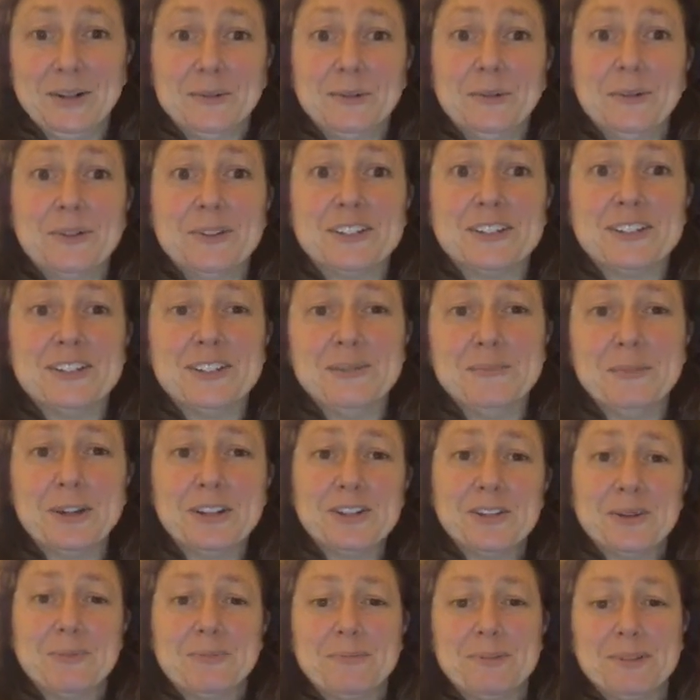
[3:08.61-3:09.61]
want to do my
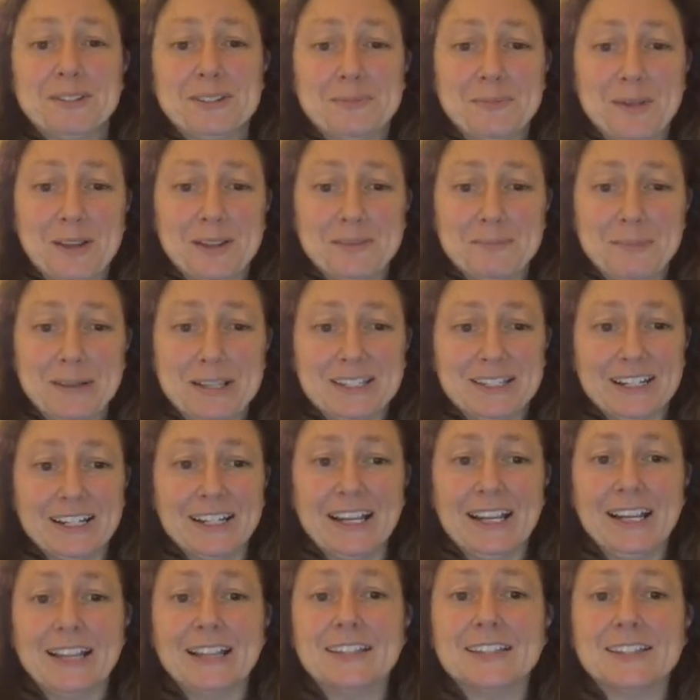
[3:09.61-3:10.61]
job as best I
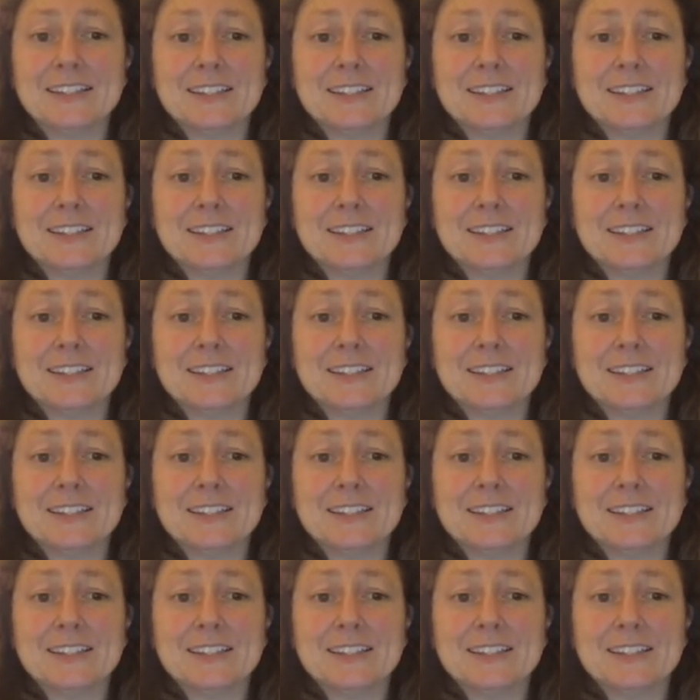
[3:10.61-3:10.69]
can.